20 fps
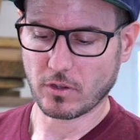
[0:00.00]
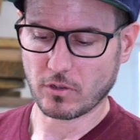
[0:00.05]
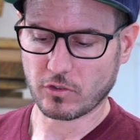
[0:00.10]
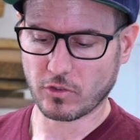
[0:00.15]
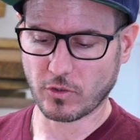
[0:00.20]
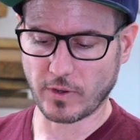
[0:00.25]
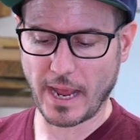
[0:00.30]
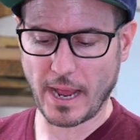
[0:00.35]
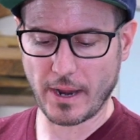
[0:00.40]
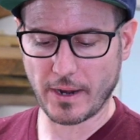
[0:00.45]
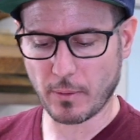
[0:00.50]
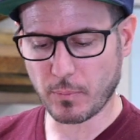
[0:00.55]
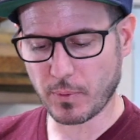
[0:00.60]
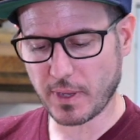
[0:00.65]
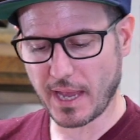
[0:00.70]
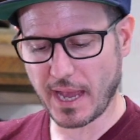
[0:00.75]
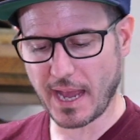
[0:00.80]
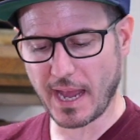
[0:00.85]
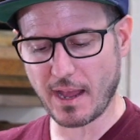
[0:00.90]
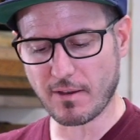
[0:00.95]
So now that we
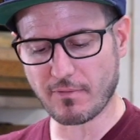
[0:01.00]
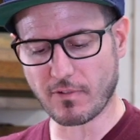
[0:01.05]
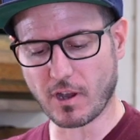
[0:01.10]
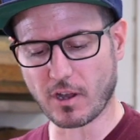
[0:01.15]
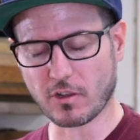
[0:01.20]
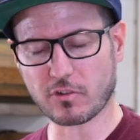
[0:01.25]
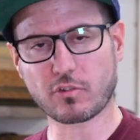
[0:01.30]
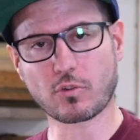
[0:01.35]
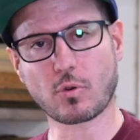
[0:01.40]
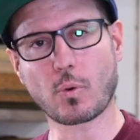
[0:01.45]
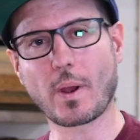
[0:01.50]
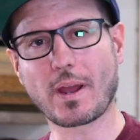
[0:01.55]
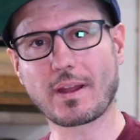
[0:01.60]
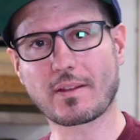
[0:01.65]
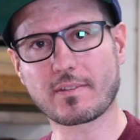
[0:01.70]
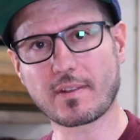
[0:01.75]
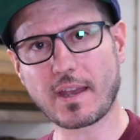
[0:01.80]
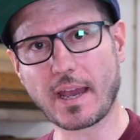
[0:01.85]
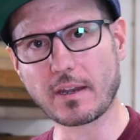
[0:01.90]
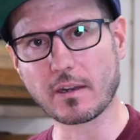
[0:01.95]
have our square
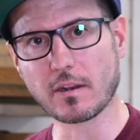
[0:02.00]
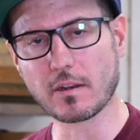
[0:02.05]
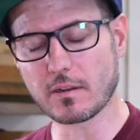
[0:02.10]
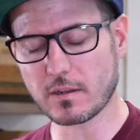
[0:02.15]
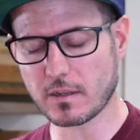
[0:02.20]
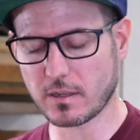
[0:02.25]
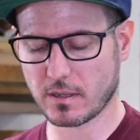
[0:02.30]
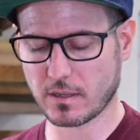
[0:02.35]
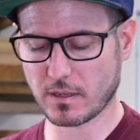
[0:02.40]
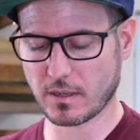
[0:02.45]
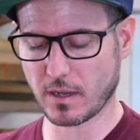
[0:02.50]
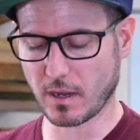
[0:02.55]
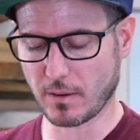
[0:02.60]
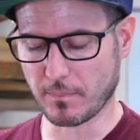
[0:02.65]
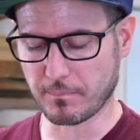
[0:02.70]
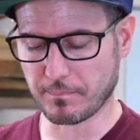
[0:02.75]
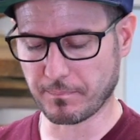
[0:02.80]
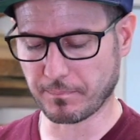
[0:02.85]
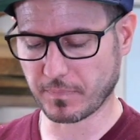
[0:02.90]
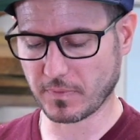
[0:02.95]
tenon,
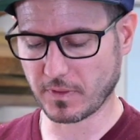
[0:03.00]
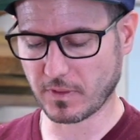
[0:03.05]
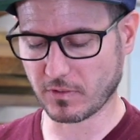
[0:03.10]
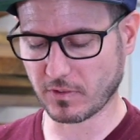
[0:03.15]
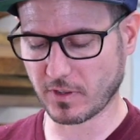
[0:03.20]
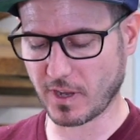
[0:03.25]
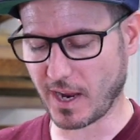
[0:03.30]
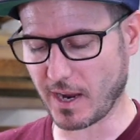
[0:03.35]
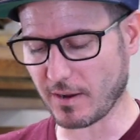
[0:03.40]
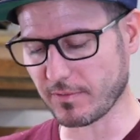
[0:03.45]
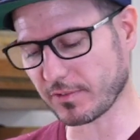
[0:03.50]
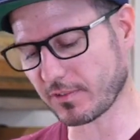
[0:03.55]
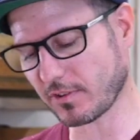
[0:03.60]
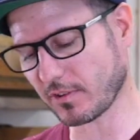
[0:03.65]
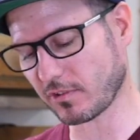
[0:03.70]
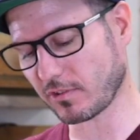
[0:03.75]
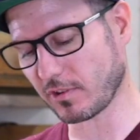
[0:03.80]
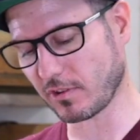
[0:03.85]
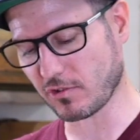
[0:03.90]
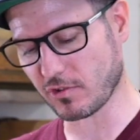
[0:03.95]
it's kind of a
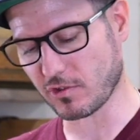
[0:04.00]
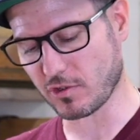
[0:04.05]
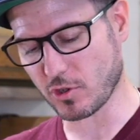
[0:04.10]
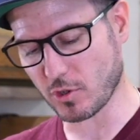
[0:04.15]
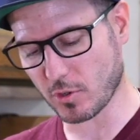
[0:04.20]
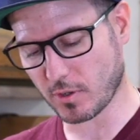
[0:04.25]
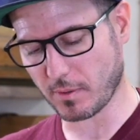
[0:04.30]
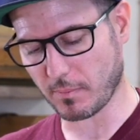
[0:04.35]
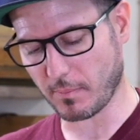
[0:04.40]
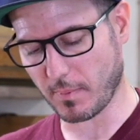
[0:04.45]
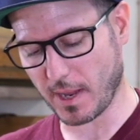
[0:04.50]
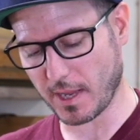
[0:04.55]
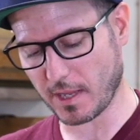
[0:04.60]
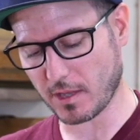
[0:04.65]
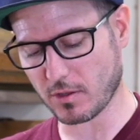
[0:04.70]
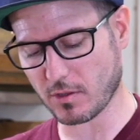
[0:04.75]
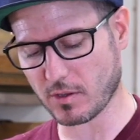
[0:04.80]
decision you can make.